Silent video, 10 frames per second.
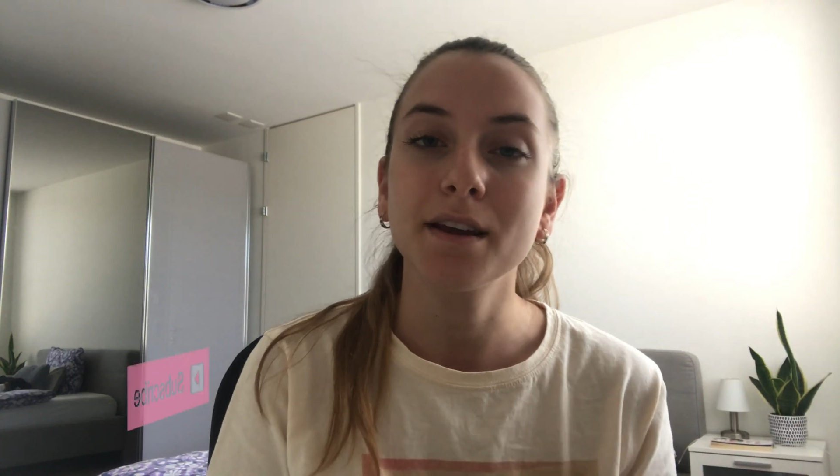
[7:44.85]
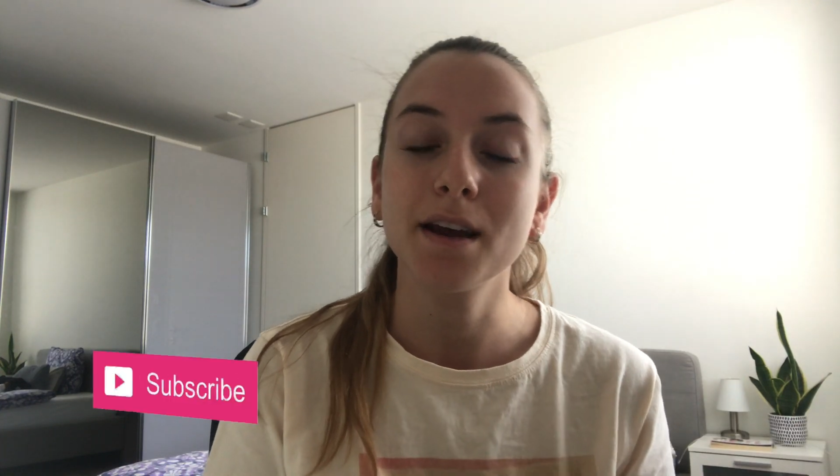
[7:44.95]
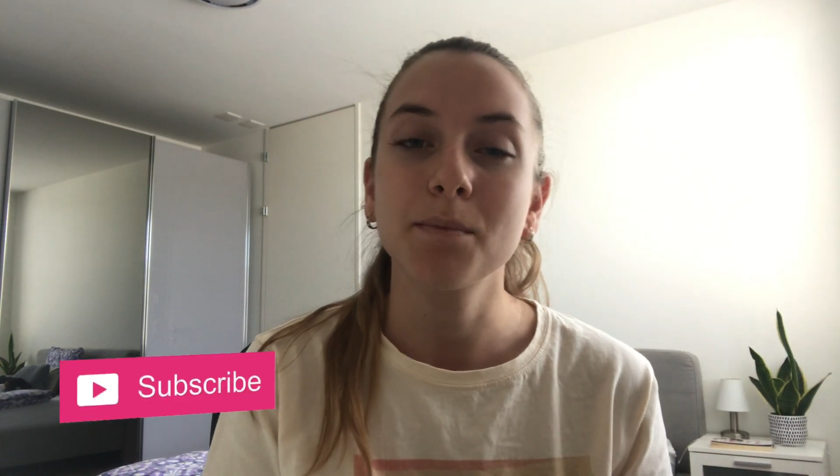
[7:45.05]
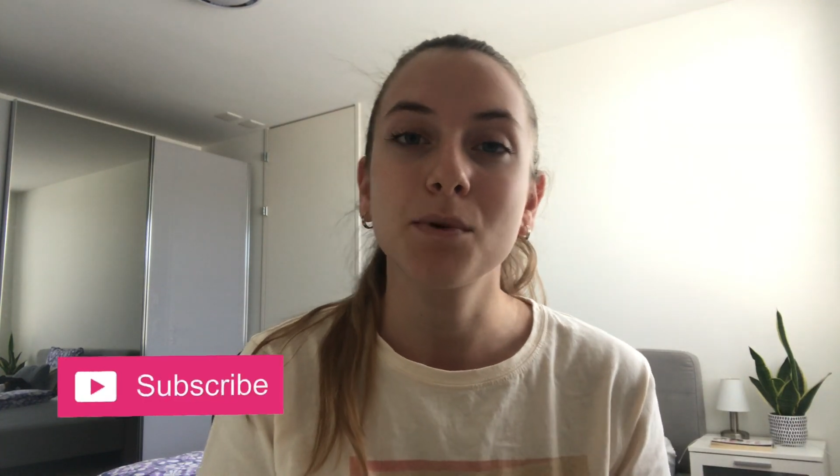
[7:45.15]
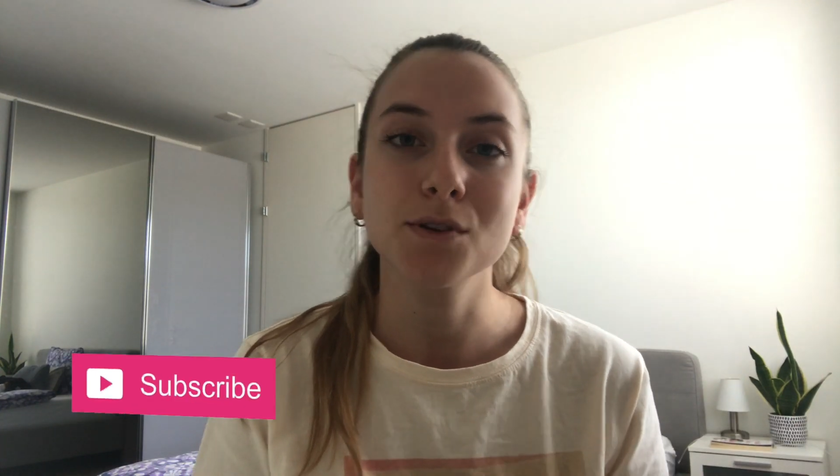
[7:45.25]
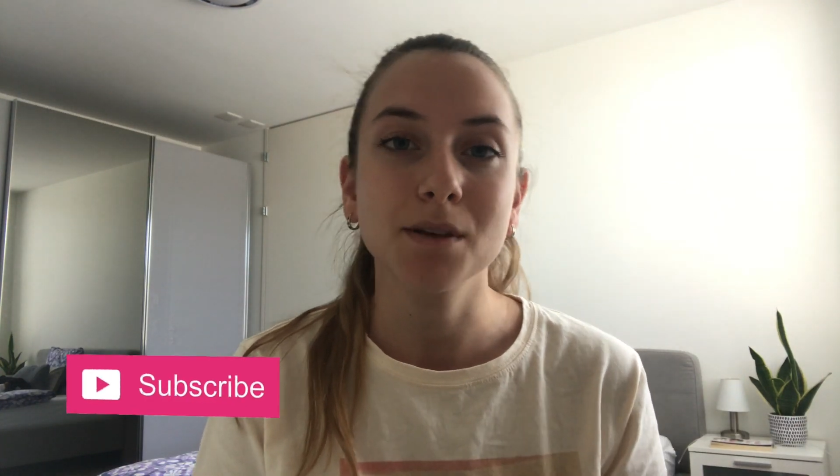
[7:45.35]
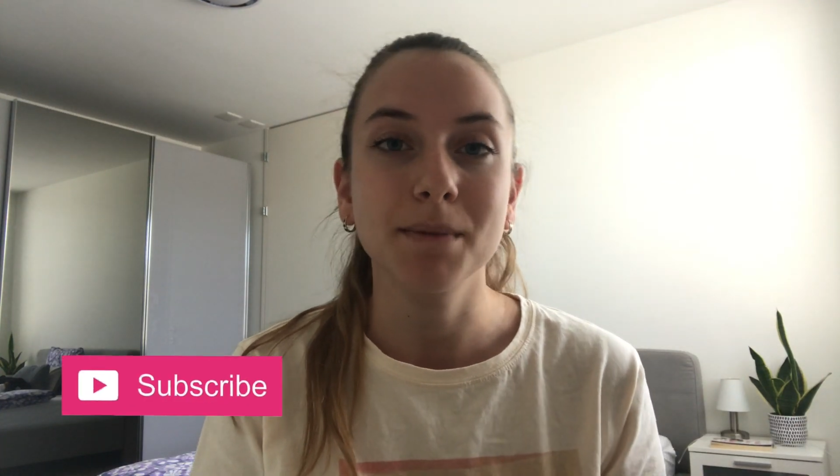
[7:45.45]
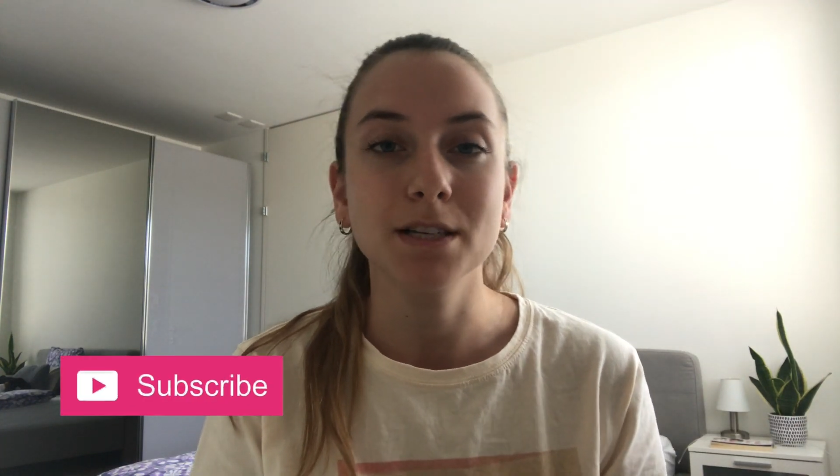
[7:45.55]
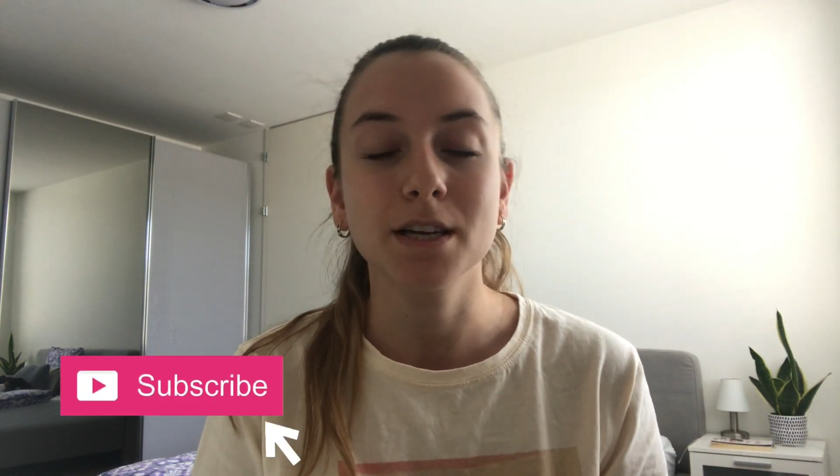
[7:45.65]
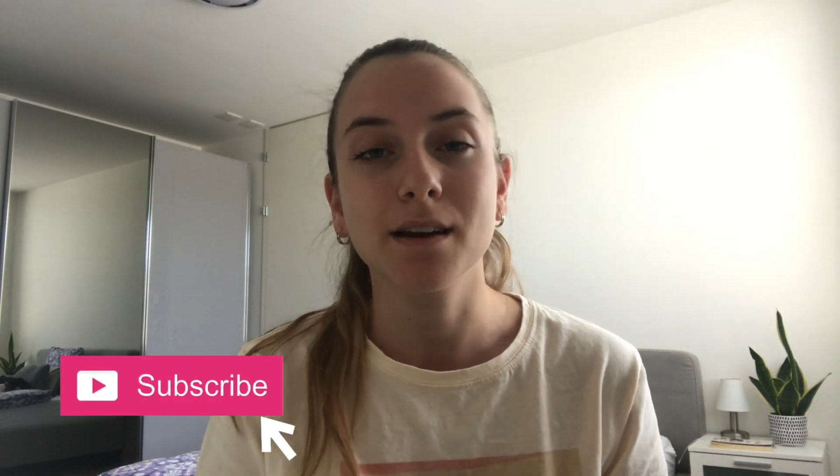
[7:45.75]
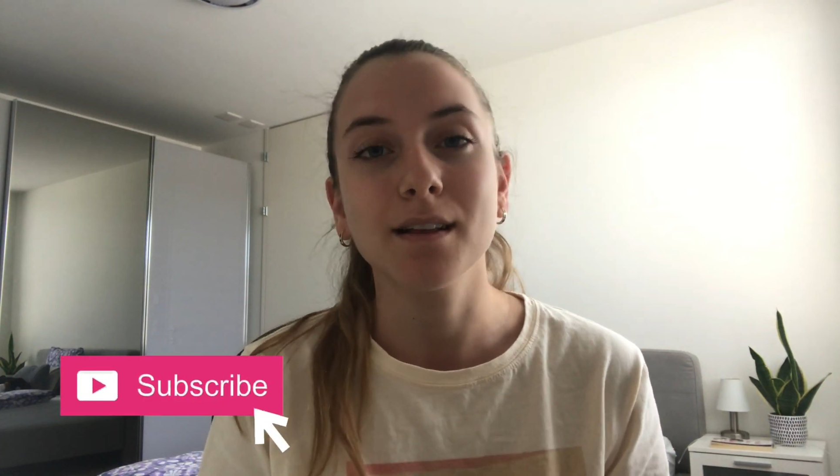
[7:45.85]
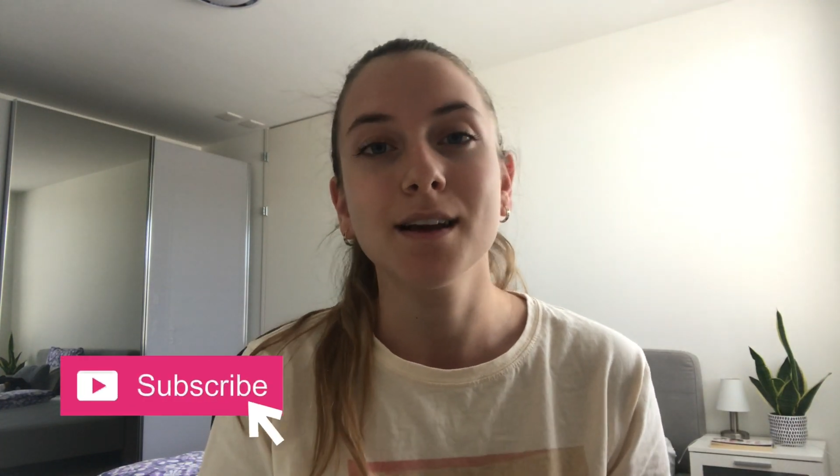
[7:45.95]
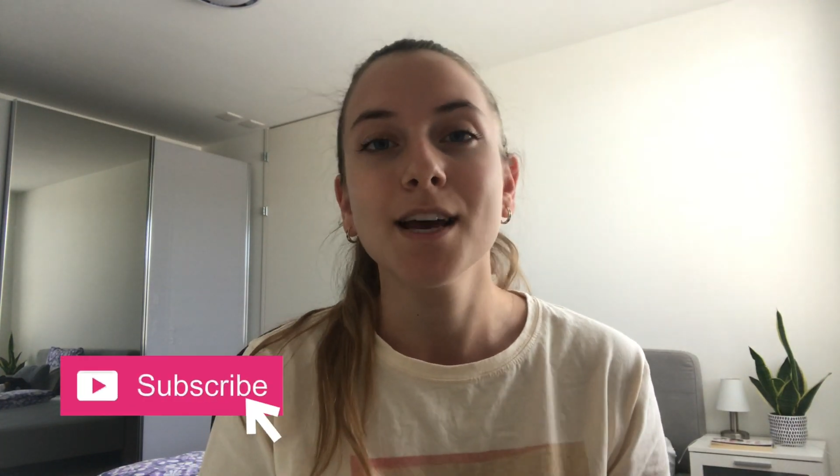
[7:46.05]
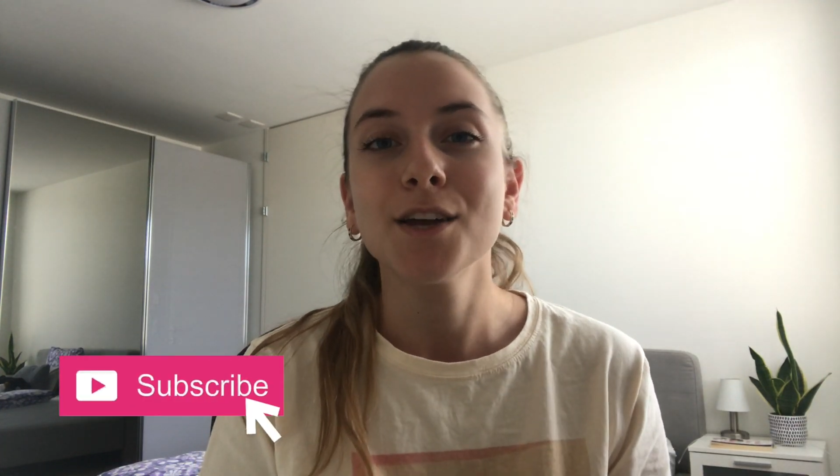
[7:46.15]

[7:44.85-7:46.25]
that I post on my channel,